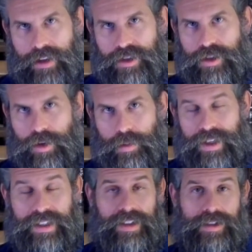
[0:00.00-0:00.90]
the soul,
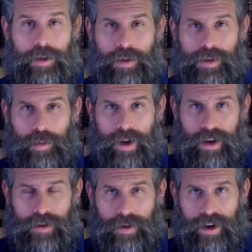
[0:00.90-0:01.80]
because that's the only
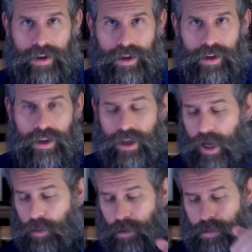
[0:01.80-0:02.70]
way, right? I
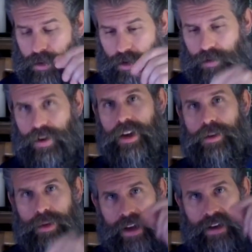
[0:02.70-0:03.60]
will purify
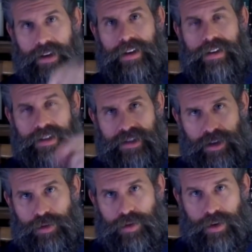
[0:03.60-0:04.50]
you like
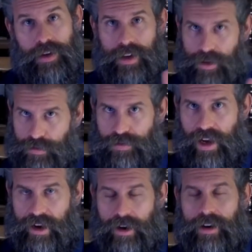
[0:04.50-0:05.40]
silver in the
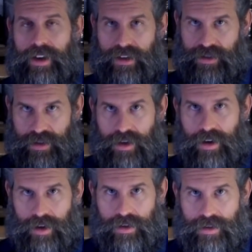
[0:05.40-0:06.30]
fire. It's going to
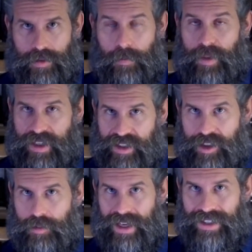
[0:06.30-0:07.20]
hurt, but it's
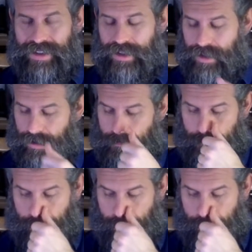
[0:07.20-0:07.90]
going to make us clean.